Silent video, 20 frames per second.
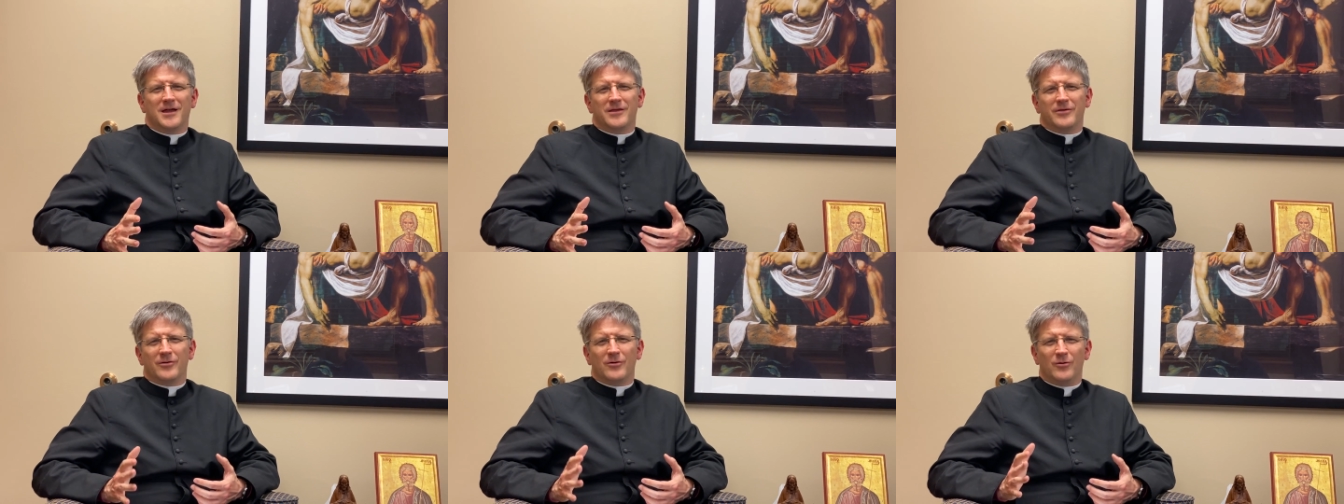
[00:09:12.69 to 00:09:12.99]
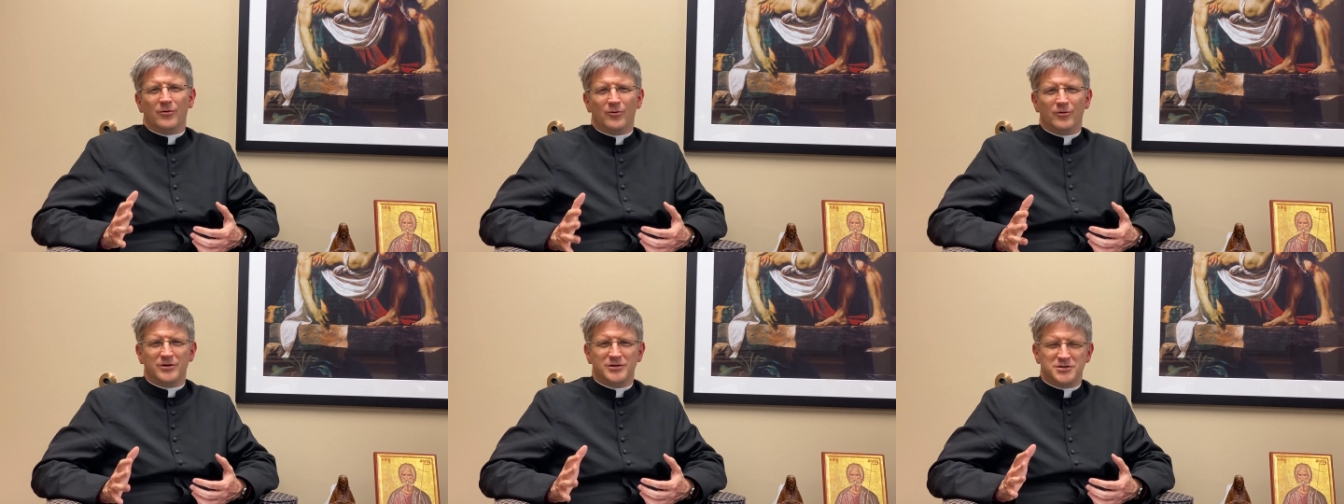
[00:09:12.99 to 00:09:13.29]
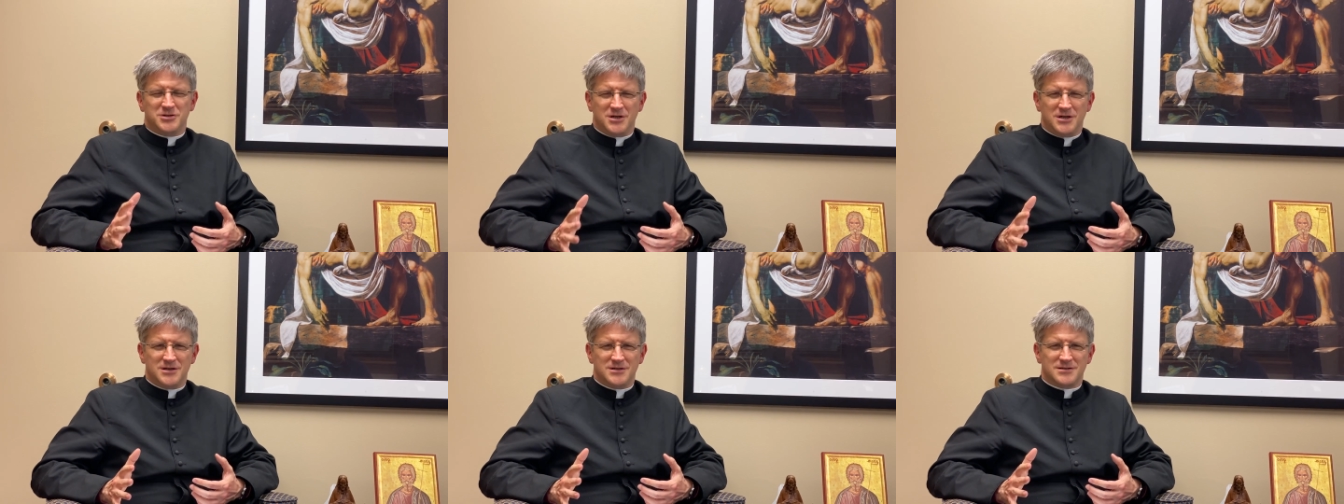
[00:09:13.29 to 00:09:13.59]
the Lord
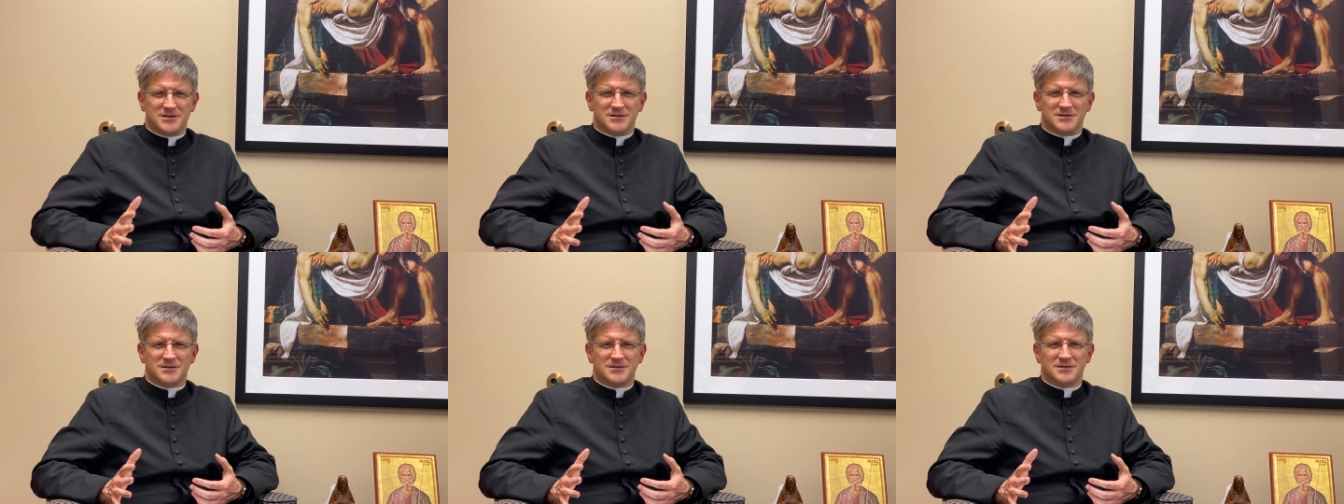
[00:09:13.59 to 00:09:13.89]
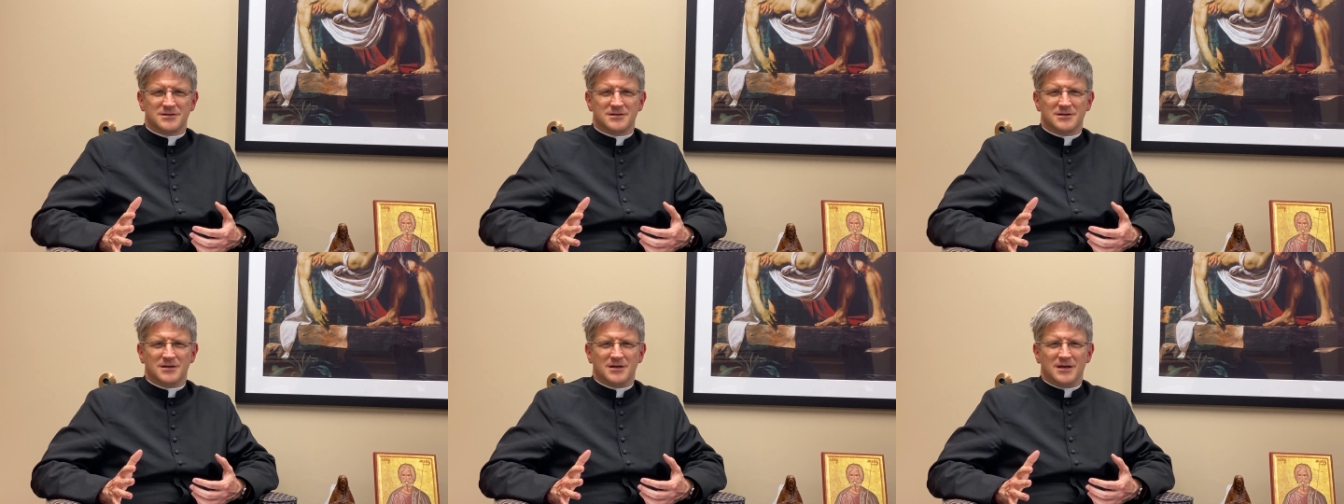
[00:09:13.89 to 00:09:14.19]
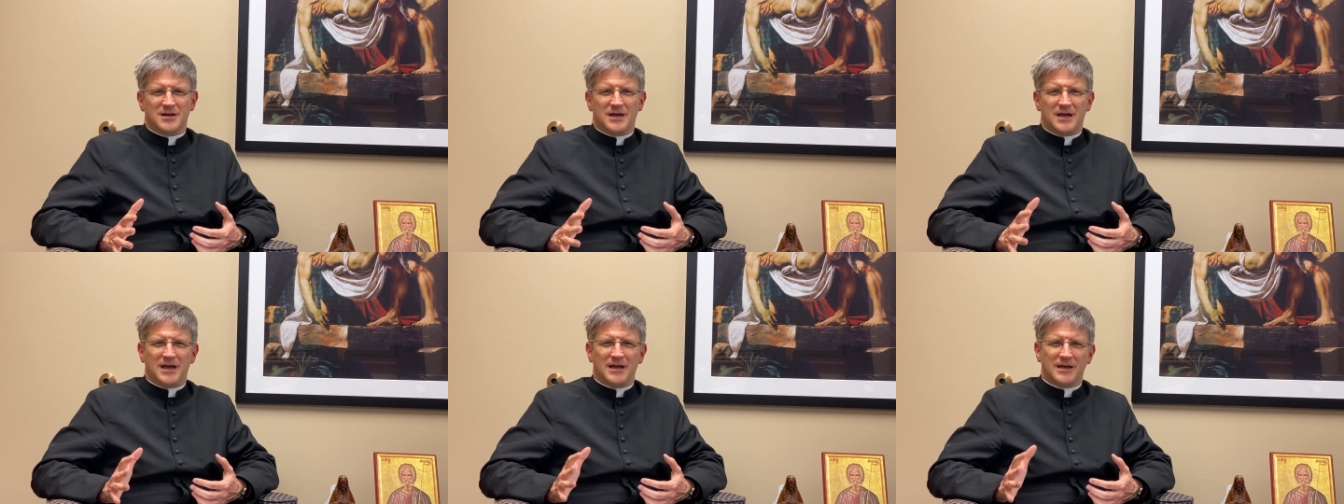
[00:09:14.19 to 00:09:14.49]
Jesus
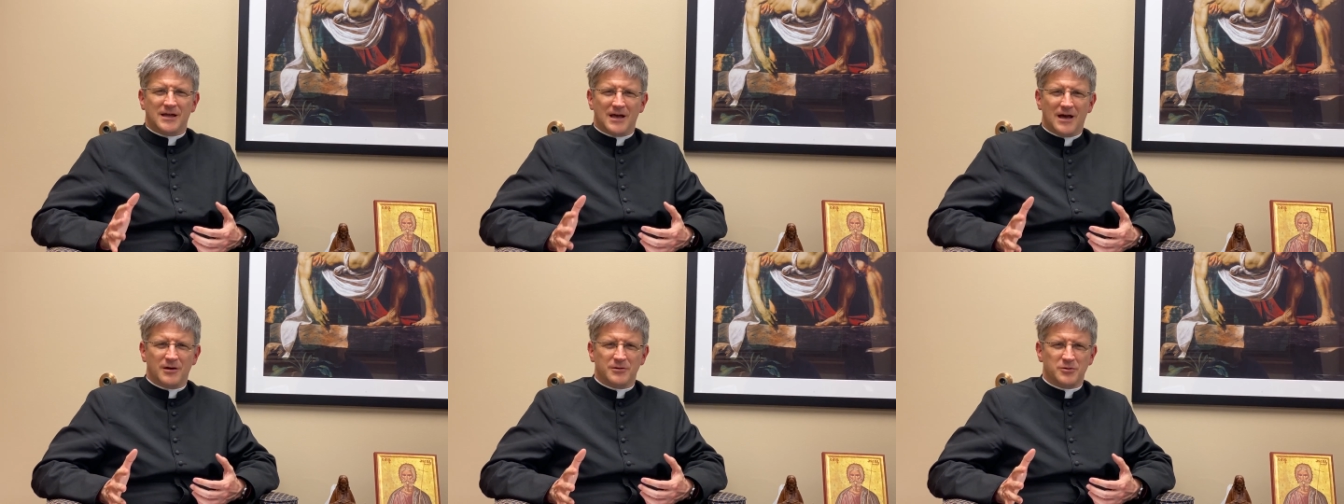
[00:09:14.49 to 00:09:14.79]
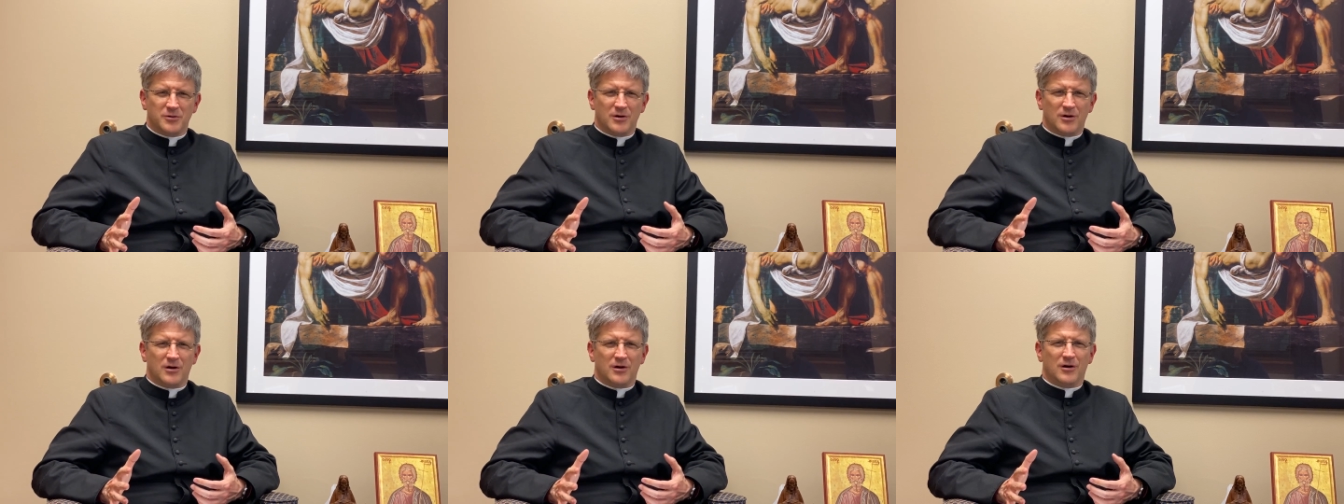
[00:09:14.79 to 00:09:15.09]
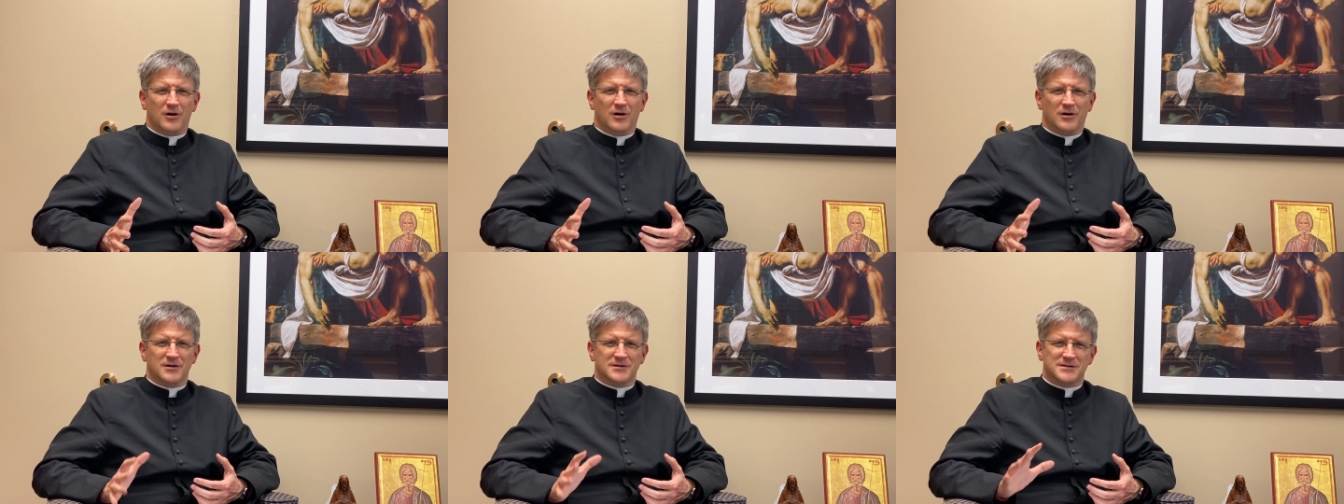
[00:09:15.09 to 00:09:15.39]
encountering our
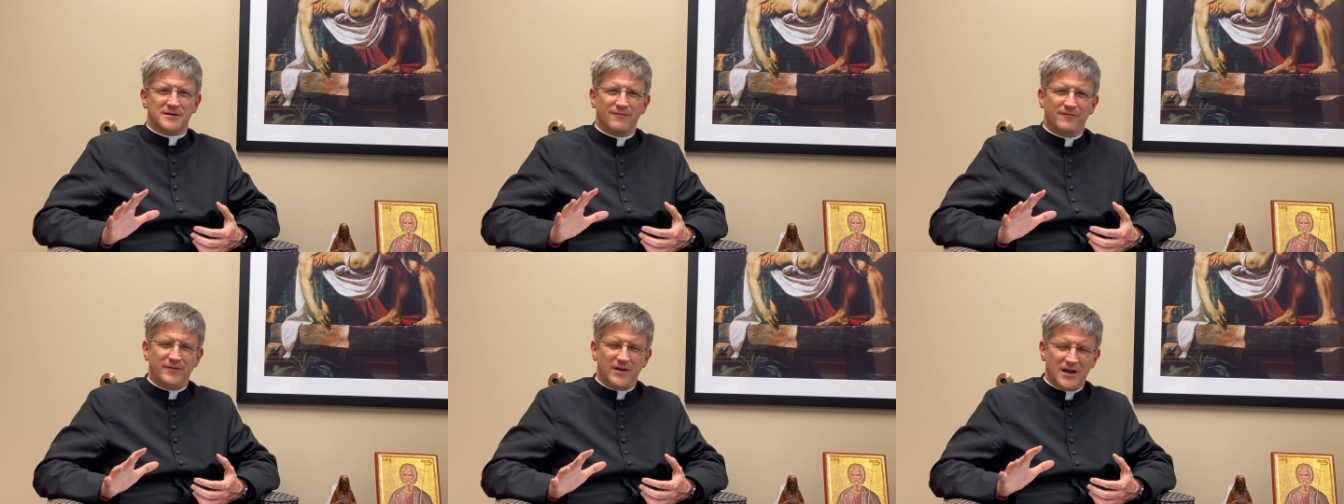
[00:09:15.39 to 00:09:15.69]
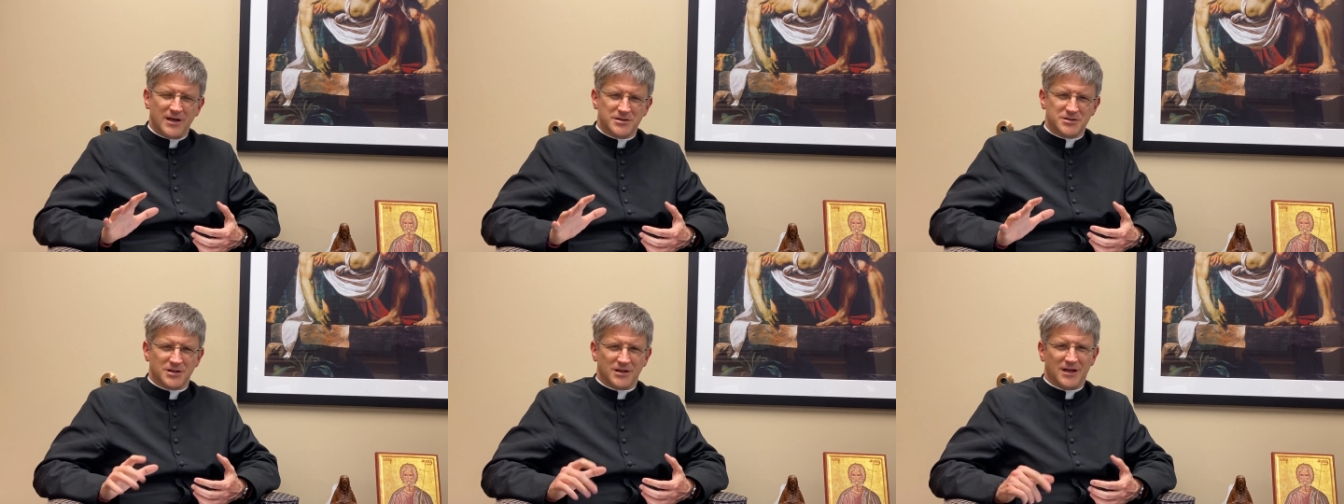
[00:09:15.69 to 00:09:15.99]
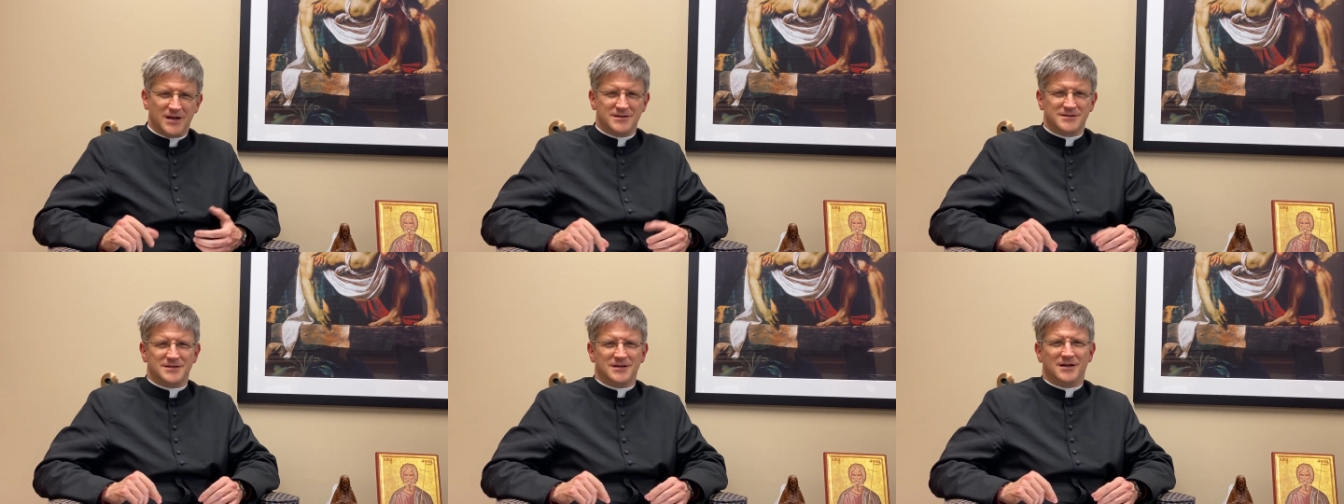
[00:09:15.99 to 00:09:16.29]
hearts,
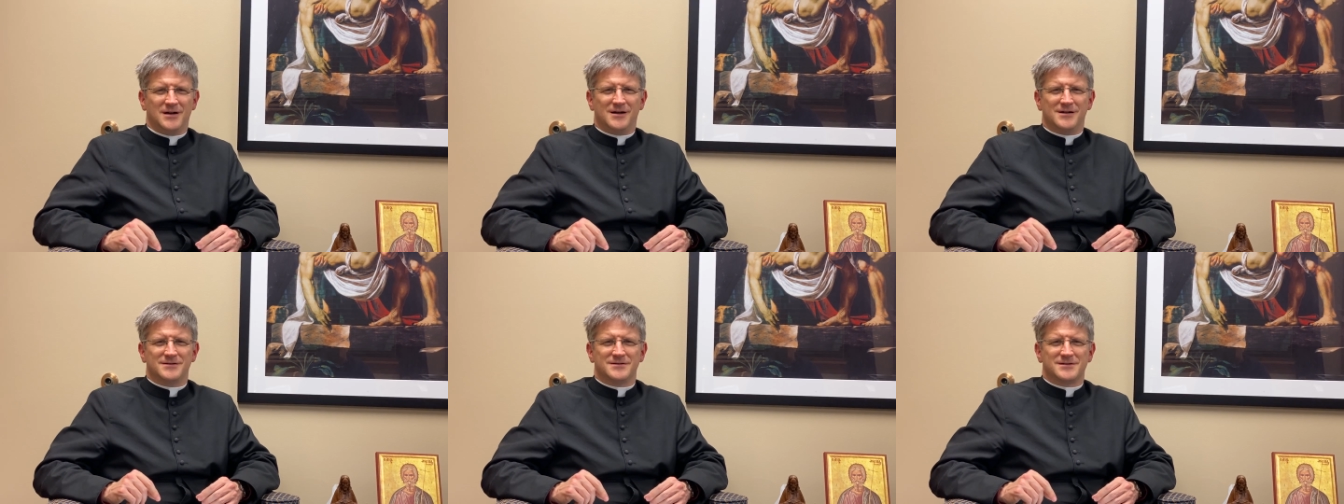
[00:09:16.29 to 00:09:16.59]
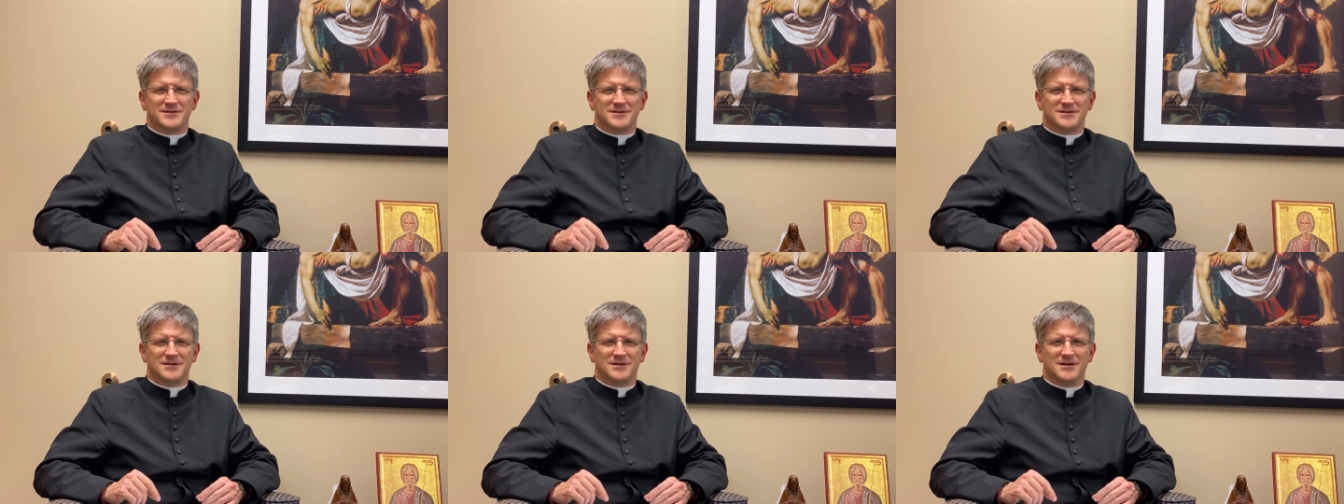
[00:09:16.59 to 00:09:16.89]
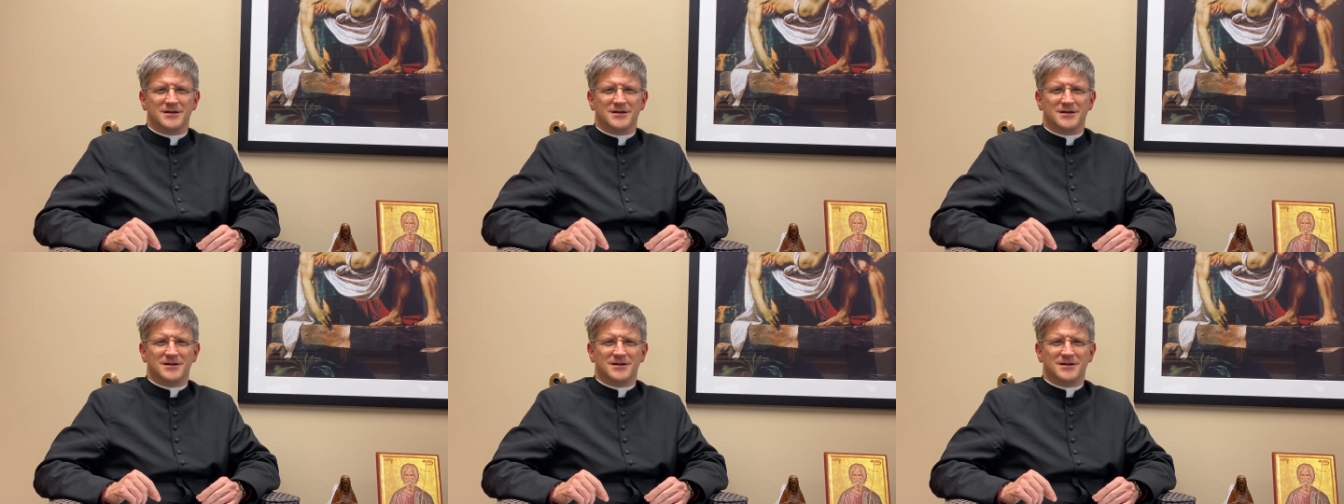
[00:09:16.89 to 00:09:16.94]
evangelizing us,